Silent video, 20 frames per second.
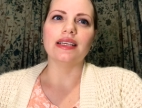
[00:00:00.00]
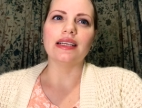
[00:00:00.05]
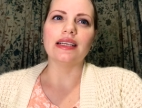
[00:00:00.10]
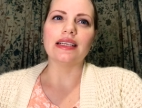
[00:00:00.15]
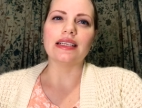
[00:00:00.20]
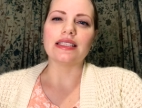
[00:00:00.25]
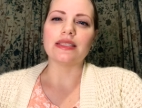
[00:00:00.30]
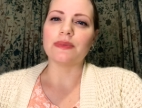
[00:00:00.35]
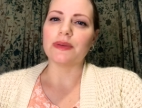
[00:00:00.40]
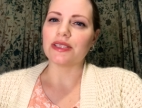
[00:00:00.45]

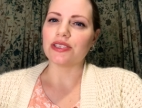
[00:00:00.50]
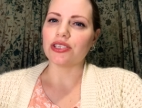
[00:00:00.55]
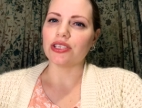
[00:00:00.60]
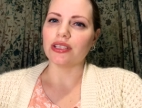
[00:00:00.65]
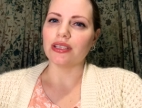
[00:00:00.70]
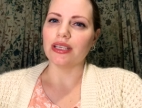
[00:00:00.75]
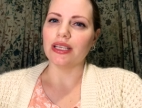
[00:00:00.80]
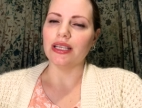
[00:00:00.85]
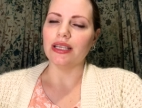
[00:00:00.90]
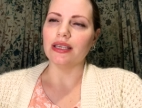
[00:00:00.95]

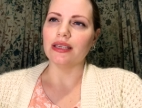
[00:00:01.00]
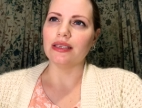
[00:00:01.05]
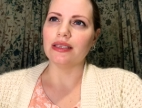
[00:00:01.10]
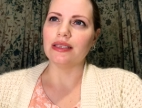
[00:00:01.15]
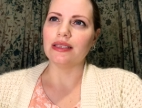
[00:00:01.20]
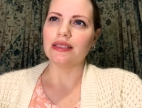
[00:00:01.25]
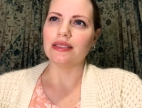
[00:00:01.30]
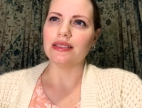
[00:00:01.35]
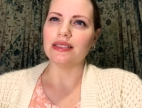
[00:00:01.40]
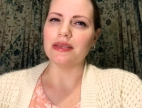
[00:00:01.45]
especially
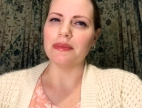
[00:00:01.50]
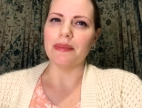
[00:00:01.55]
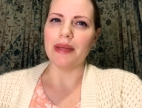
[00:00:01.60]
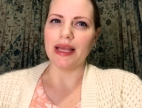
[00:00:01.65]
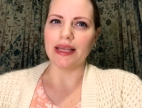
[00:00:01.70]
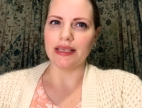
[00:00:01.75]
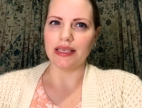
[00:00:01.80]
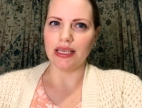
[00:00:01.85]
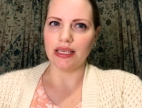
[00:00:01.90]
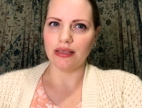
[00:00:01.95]

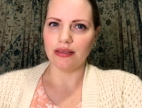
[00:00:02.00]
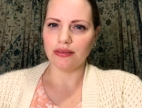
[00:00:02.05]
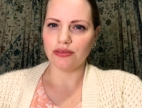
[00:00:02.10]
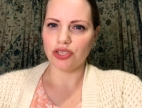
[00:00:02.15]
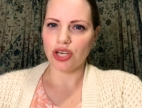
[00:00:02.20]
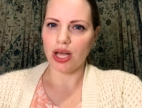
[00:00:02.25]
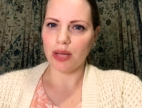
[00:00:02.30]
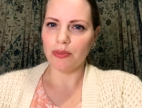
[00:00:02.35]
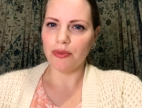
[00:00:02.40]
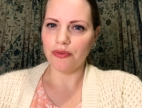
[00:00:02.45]
demanding
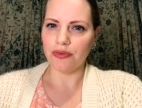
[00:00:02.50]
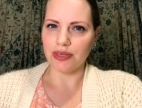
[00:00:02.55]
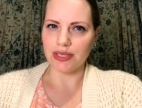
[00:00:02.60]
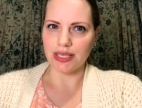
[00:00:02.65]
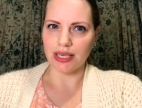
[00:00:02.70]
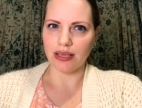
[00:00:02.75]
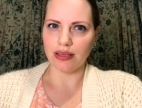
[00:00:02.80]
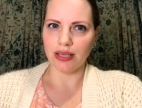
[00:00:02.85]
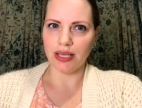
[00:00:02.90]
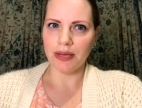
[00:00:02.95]
job
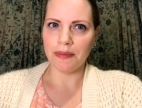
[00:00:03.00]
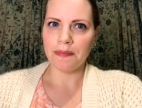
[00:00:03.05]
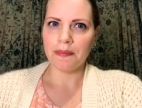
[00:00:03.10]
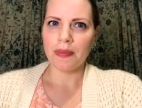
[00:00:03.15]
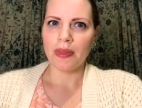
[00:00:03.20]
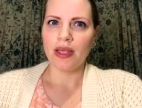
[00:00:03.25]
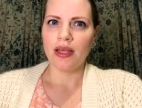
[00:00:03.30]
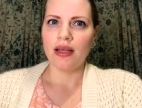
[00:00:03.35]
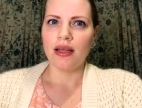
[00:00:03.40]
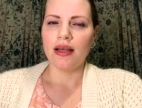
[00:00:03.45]
physically.
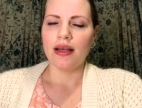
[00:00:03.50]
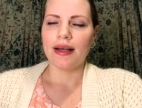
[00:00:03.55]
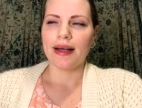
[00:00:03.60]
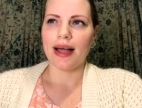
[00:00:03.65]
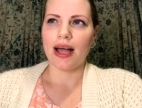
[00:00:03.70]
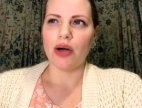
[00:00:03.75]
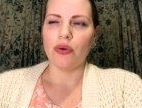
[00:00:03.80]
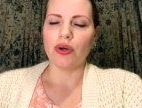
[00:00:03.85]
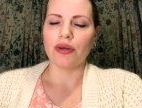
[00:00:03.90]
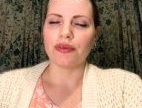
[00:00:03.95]

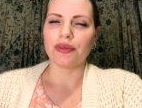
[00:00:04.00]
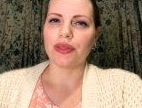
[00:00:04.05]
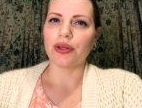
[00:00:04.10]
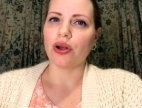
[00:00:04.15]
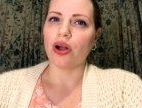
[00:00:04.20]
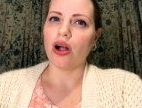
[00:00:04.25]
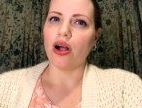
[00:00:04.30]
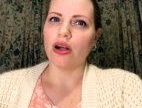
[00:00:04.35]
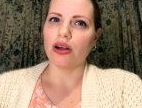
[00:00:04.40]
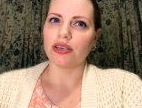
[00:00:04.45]
However,
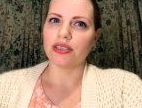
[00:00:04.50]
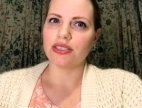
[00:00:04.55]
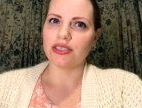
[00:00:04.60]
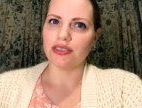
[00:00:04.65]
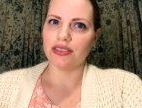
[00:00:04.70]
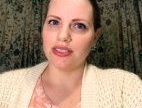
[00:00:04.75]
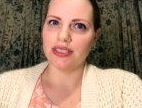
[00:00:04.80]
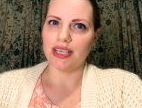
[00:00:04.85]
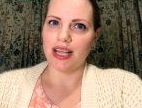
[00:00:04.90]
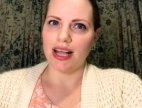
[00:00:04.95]
there are
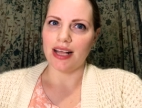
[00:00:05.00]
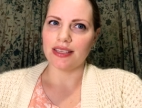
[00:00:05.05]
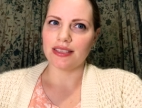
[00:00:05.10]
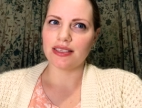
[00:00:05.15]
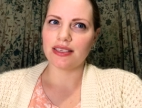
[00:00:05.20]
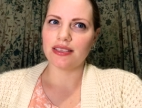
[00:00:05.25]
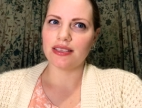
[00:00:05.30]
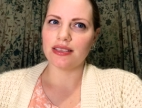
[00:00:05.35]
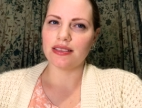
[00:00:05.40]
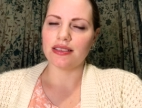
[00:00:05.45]
certain
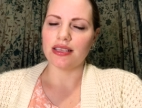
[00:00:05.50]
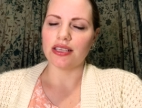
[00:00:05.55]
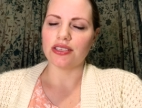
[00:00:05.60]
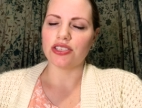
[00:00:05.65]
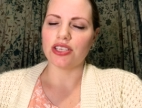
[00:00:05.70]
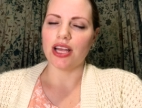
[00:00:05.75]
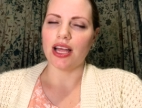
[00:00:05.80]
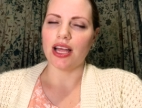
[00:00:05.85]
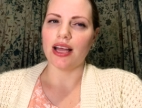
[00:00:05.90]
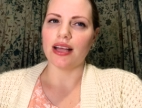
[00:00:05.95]
tasks
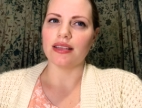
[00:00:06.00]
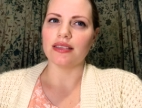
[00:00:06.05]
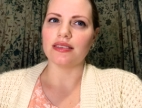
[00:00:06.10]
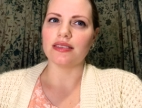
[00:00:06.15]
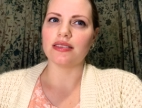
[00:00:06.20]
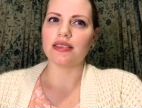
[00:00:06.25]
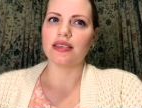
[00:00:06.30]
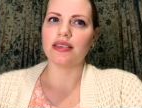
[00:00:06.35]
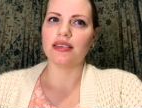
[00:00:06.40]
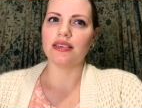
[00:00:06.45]
such
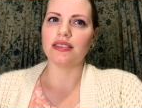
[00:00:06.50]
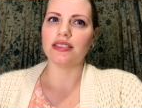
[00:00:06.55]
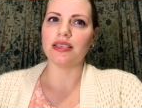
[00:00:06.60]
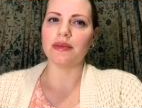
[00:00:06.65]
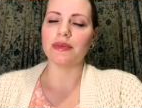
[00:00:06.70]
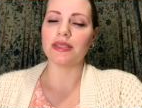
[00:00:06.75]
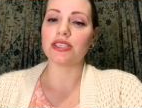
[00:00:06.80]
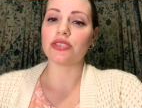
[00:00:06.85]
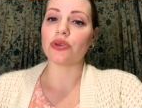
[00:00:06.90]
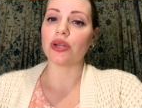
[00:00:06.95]
as
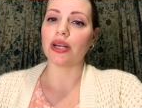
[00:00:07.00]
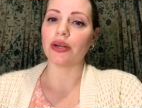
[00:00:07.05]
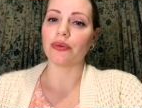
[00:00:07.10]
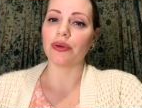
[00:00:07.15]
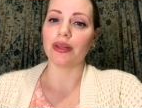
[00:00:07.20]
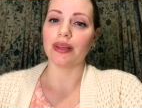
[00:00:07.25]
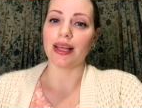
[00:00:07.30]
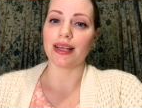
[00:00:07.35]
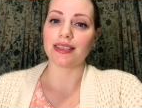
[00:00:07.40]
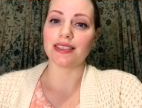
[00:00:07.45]
demonstrating
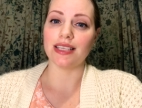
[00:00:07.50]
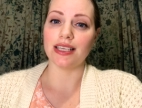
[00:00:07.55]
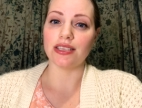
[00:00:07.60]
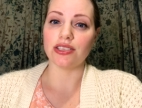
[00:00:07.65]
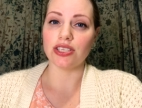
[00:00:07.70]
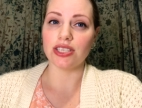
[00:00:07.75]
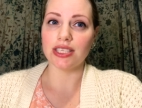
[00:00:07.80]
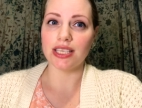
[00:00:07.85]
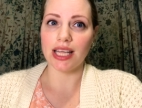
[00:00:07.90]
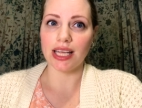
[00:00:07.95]

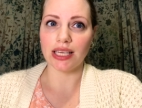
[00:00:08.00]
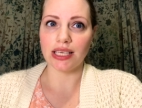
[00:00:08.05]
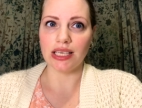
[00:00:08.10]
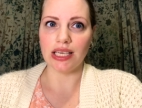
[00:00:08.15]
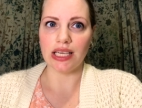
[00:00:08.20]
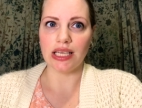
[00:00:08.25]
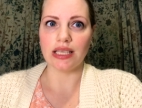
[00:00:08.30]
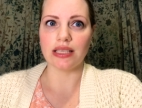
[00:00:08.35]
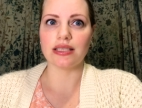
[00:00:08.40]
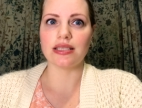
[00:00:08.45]
relaxation
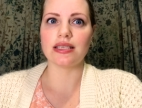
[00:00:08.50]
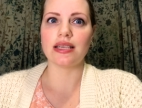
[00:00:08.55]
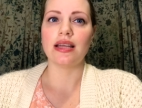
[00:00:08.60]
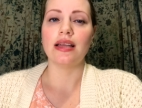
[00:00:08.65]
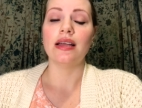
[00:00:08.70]
techniques,